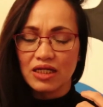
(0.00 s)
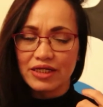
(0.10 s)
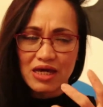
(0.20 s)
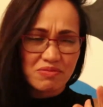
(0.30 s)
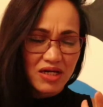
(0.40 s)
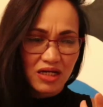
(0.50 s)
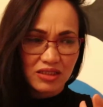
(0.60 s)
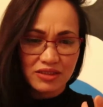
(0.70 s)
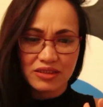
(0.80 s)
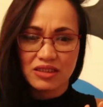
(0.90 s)

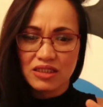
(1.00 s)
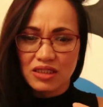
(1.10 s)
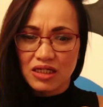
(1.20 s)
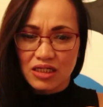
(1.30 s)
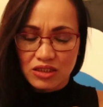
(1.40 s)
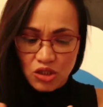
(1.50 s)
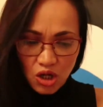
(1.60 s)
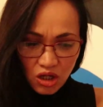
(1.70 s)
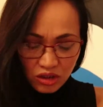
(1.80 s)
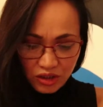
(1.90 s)
chemical
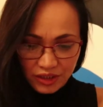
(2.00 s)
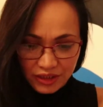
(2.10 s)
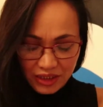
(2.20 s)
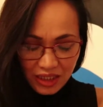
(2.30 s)
color